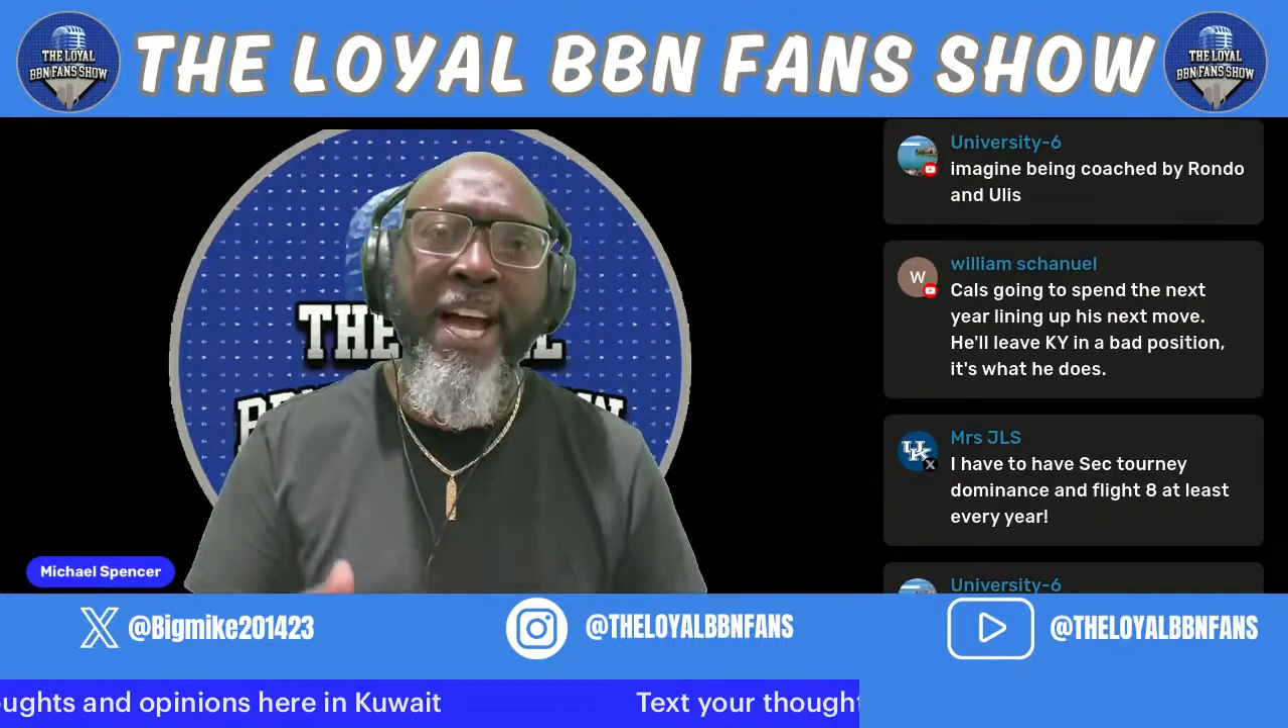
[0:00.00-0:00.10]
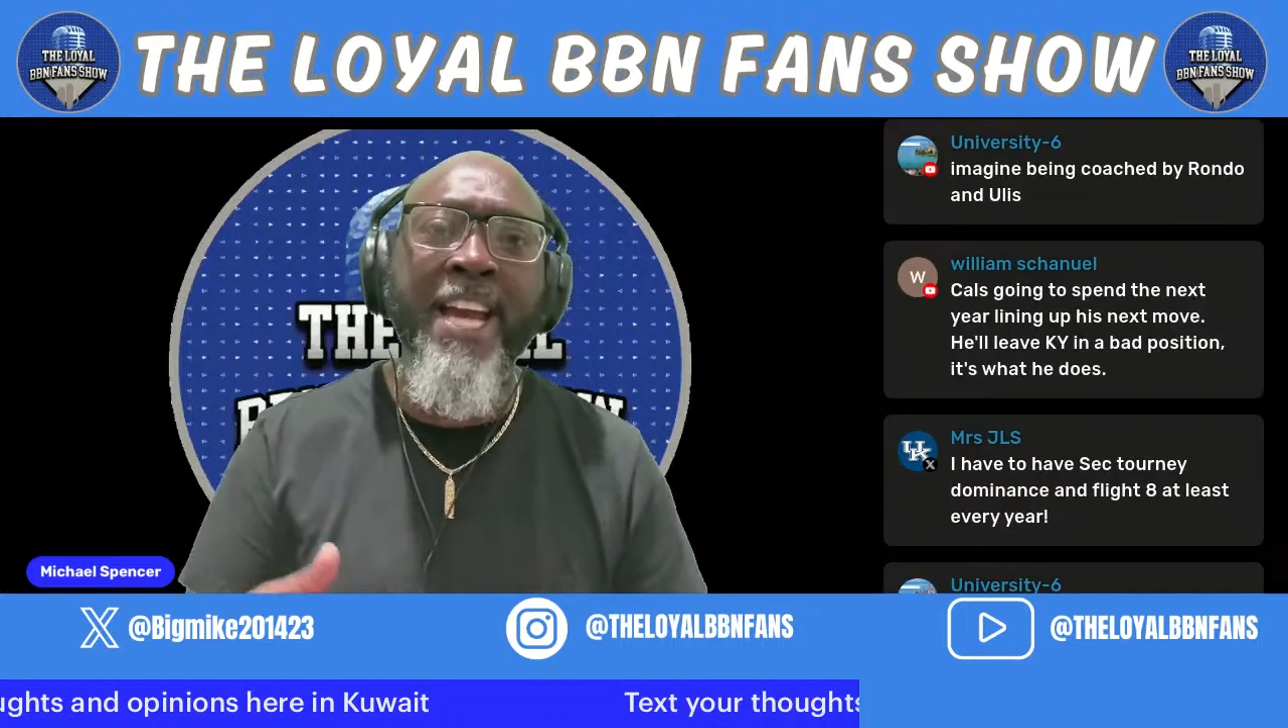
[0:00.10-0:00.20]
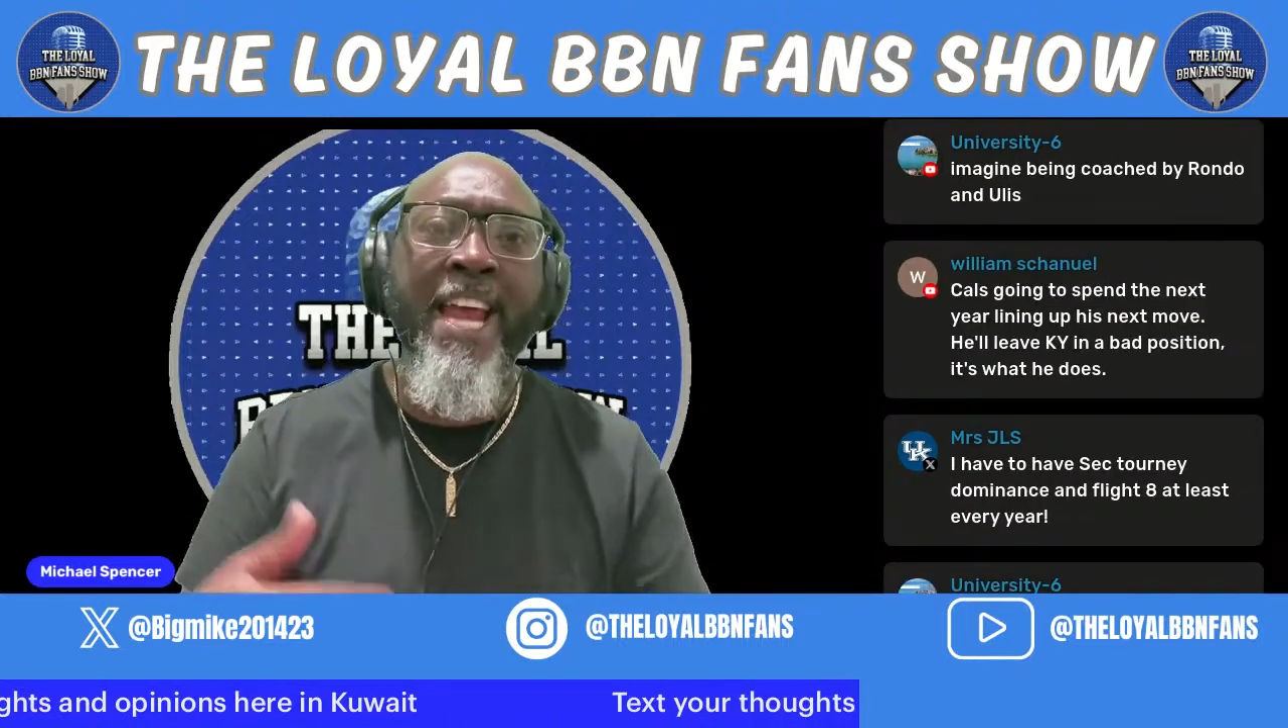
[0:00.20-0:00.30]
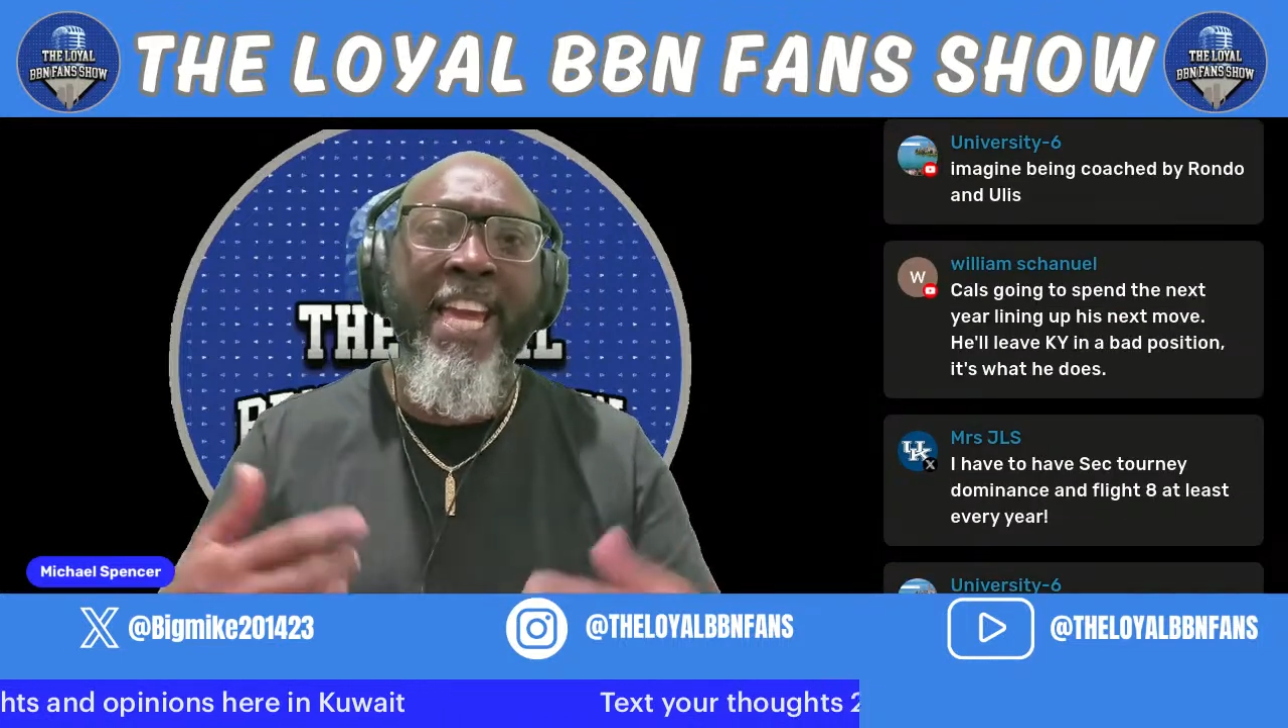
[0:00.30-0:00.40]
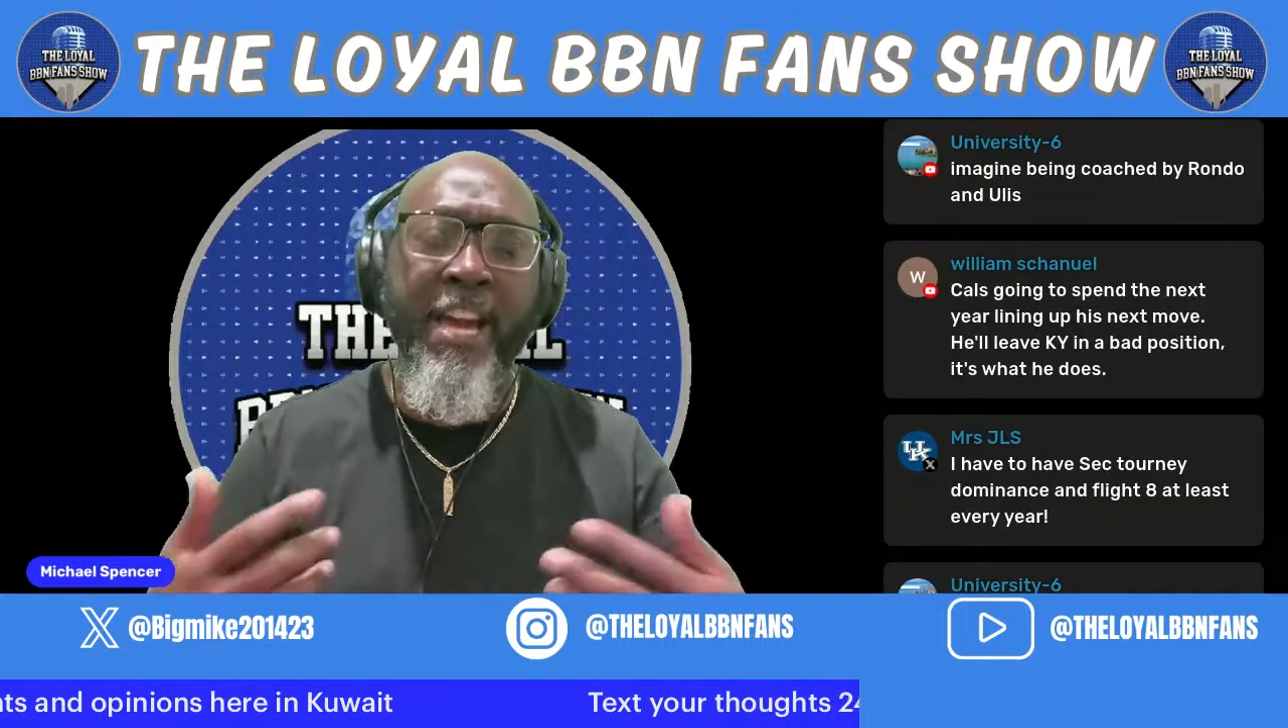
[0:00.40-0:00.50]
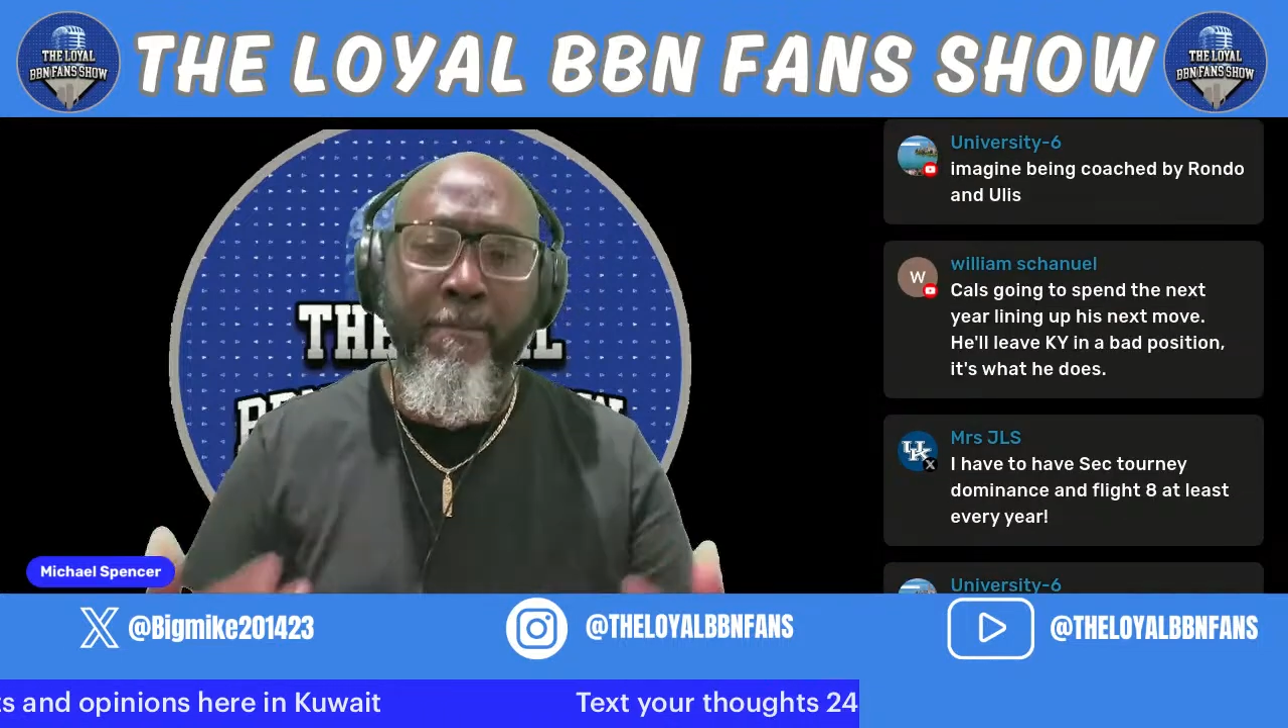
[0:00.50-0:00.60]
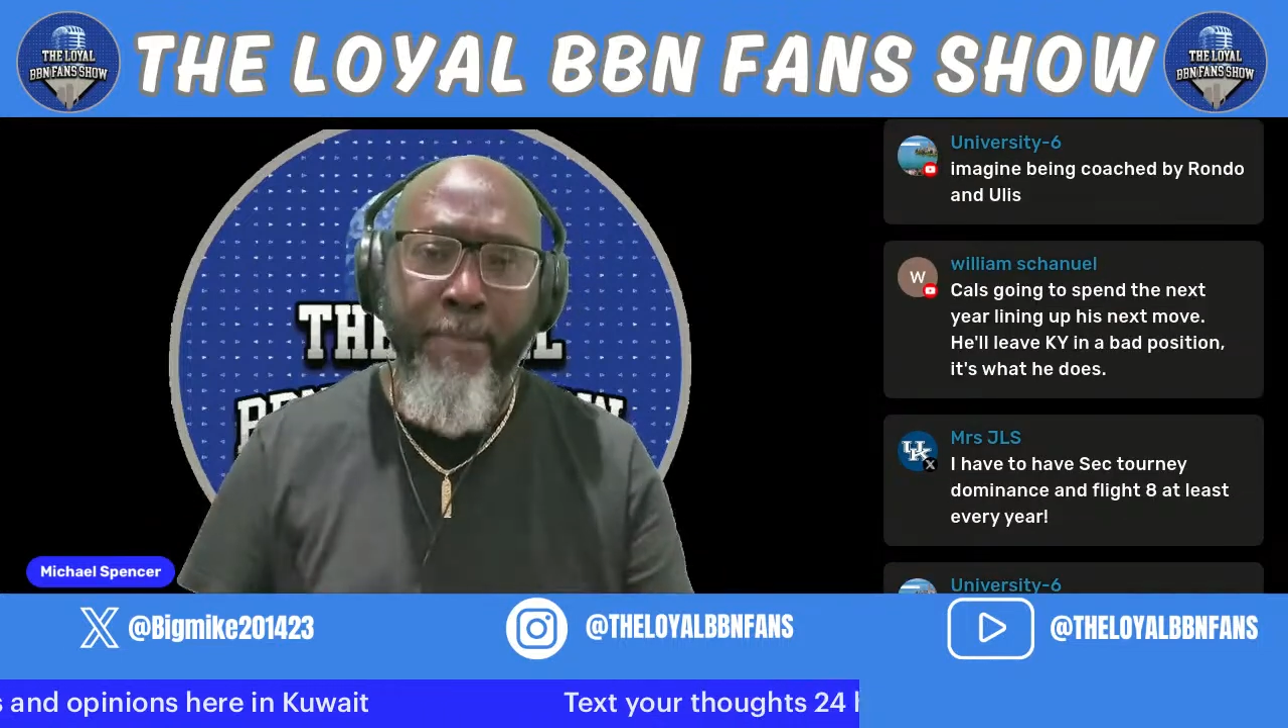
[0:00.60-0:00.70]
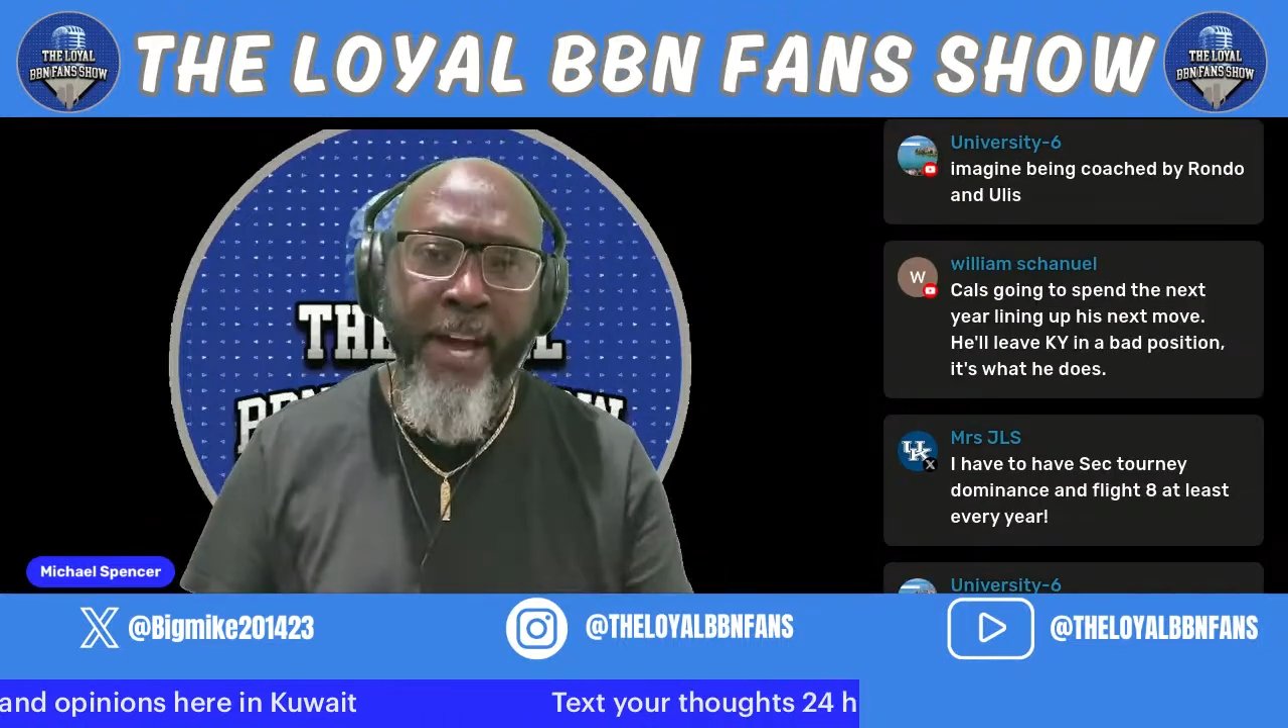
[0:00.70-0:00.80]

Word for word: and they get